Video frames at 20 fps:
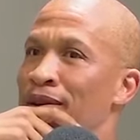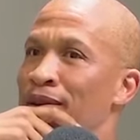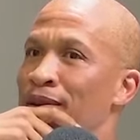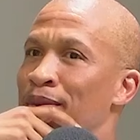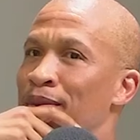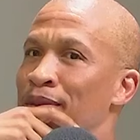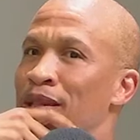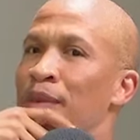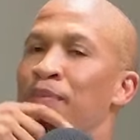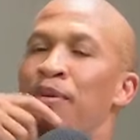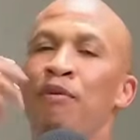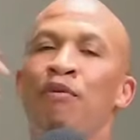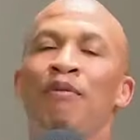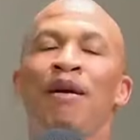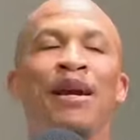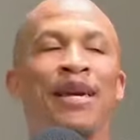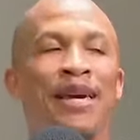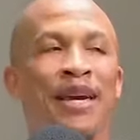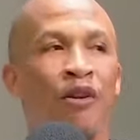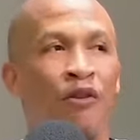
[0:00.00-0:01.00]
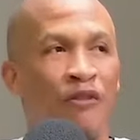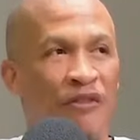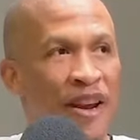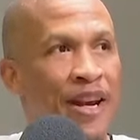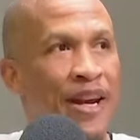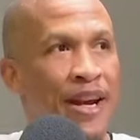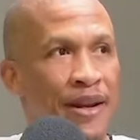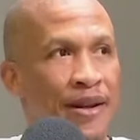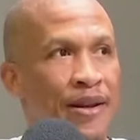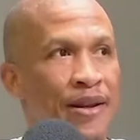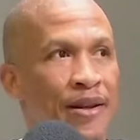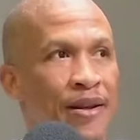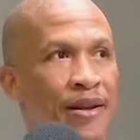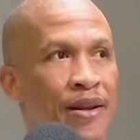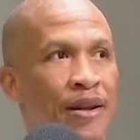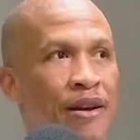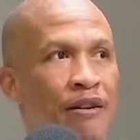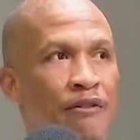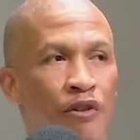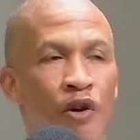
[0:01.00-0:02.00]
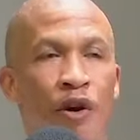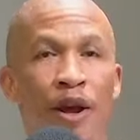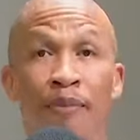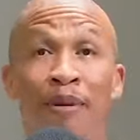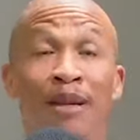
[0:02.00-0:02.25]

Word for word: some people might get offended for it.